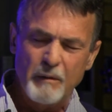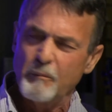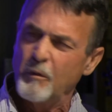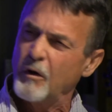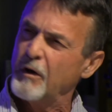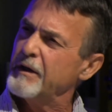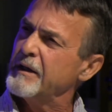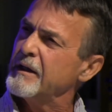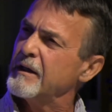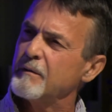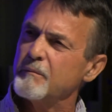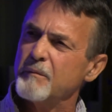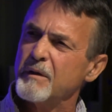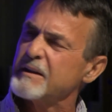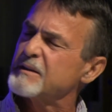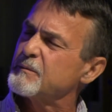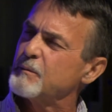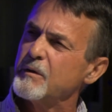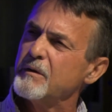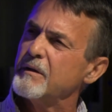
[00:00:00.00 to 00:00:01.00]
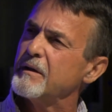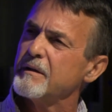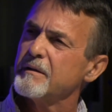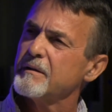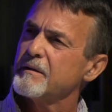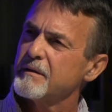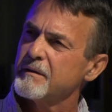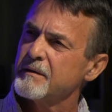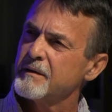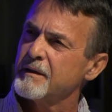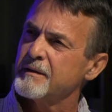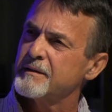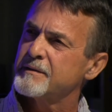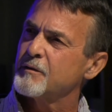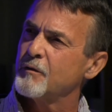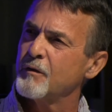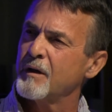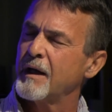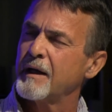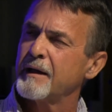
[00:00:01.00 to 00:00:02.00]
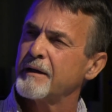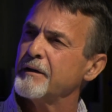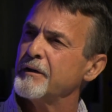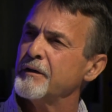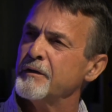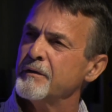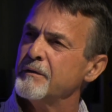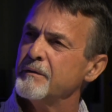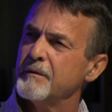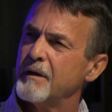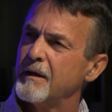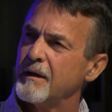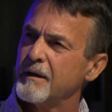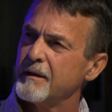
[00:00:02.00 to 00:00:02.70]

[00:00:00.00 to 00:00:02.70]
my body and my spirit. It's all I can do.